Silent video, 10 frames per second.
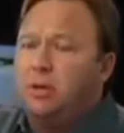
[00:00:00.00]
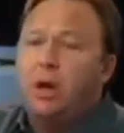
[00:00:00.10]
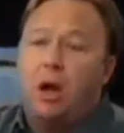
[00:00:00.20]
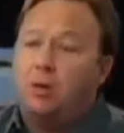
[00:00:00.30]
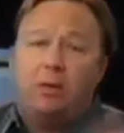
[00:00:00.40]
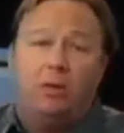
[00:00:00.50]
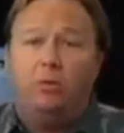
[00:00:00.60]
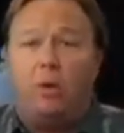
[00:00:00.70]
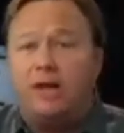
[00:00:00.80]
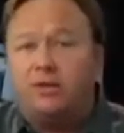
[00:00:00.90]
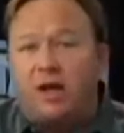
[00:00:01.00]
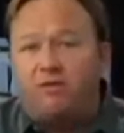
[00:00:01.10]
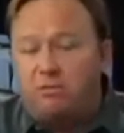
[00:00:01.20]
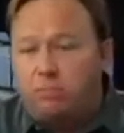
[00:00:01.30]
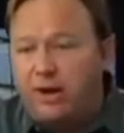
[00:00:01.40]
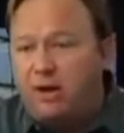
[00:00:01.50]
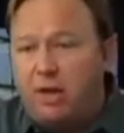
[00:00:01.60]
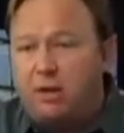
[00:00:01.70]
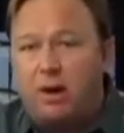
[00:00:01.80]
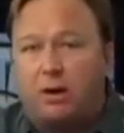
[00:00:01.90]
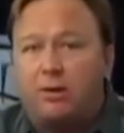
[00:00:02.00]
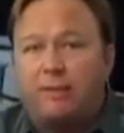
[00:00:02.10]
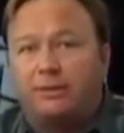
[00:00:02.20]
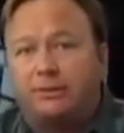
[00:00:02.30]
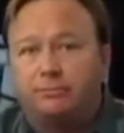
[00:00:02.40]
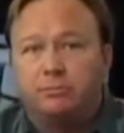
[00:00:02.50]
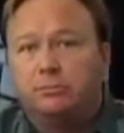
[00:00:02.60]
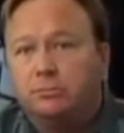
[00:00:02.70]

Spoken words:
And okay, well, then why is the government bringing them in record numbers?